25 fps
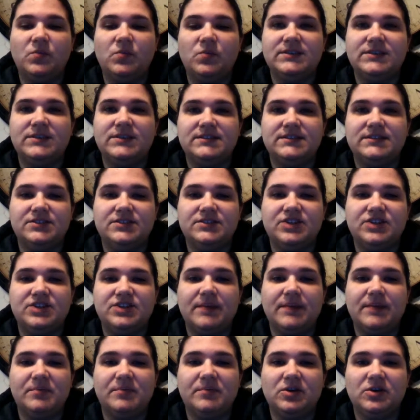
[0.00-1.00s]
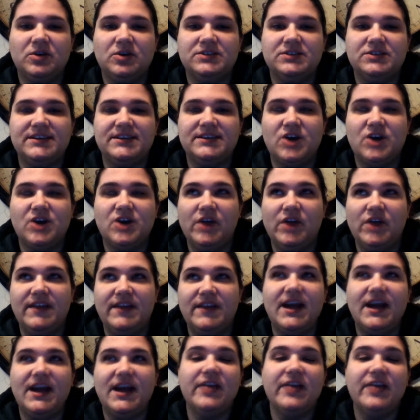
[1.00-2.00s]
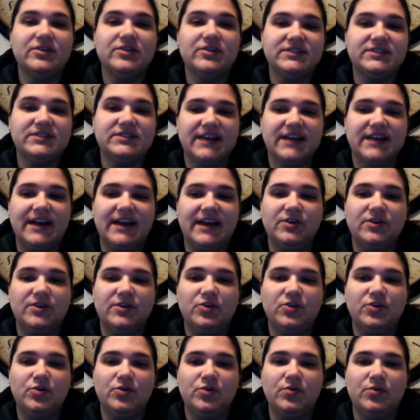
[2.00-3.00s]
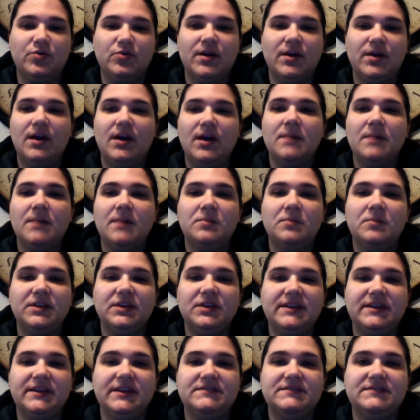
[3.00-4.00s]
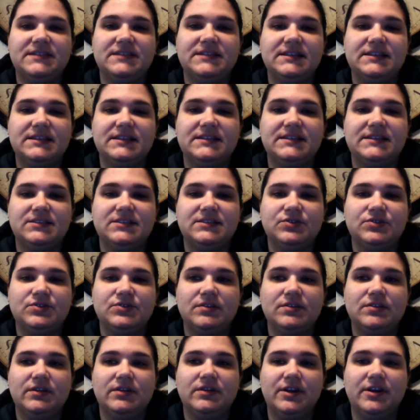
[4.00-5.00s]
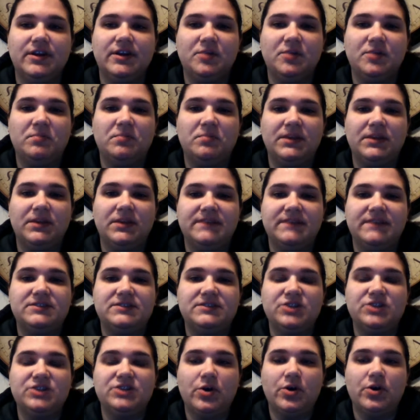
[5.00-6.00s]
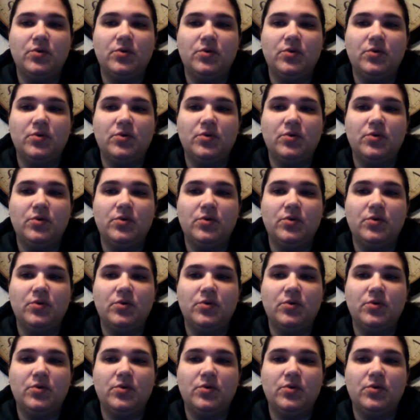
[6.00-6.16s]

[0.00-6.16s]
to stop a person on the other side who believes that this, believes so